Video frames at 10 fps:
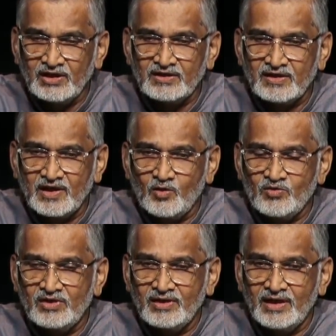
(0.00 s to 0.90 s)

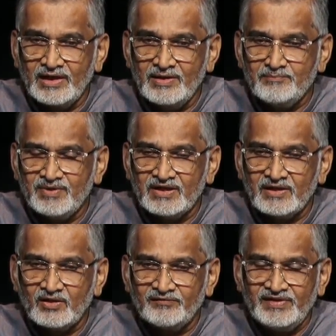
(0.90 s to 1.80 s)
uncrowned
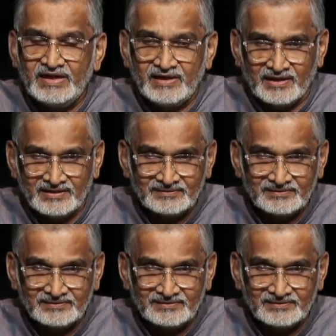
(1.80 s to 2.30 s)
emperor of India.